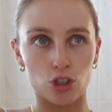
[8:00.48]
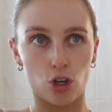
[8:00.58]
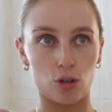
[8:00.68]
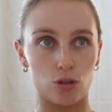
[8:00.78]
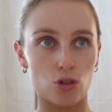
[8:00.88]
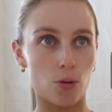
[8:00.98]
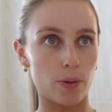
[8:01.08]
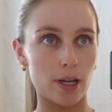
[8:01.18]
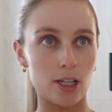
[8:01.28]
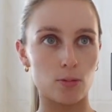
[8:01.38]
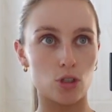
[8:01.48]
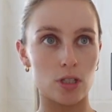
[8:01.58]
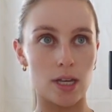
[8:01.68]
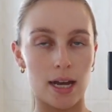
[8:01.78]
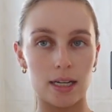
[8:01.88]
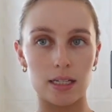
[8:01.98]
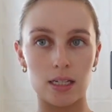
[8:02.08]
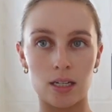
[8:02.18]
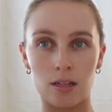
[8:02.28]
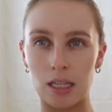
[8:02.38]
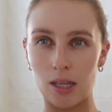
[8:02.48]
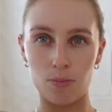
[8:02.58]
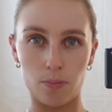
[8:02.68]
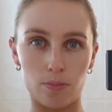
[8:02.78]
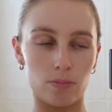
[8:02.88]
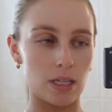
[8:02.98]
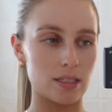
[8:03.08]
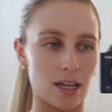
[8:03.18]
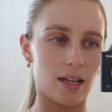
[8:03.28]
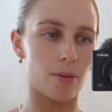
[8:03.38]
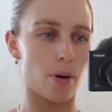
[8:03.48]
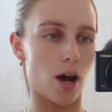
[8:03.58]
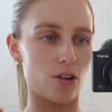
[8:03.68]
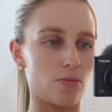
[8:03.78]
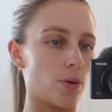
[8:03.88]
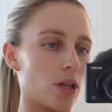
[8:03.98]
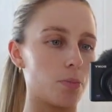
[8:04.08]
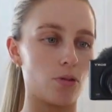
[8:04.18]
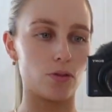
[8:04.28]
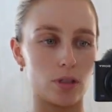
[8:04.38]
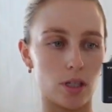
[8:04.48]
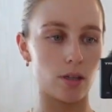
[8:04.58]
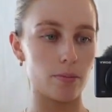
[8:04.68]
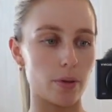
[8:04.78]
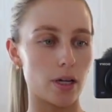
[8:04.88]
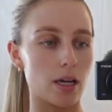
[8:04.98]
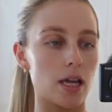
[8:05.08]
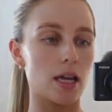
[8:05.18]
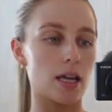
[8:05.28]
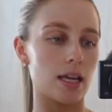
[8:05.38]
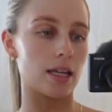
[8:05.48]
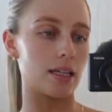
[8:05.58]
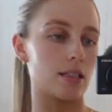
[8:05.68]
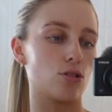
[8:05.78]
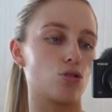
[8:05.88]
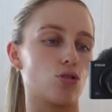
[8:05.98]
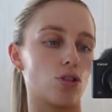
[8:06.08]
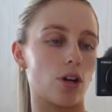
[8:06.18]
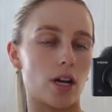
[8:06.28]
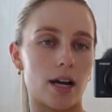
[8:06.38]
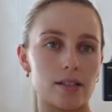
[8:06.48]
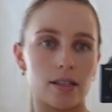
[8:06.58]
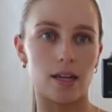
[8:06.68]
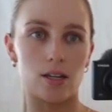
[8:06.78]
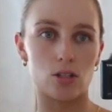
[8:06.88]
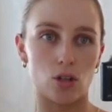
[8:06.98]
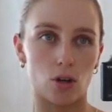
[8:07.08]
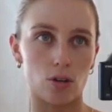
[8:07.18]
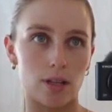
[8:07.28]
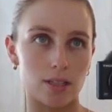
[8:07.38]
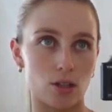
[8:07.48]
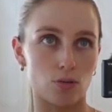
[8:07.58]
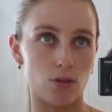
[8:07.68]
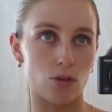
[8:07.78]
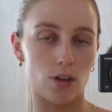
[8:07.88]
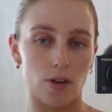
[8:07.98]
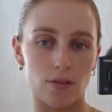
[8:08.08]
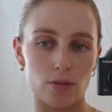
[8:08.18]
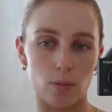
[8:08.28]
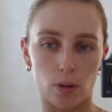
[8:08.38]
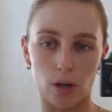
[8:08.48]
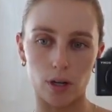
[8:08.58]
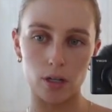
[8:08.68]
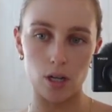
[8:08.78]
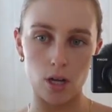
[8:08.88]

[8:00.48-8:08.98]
to go to the tropics, which is at nearly, it's like a part of Burley Pavilion, but it is so nice there. So that's at 3:45 tomorrow.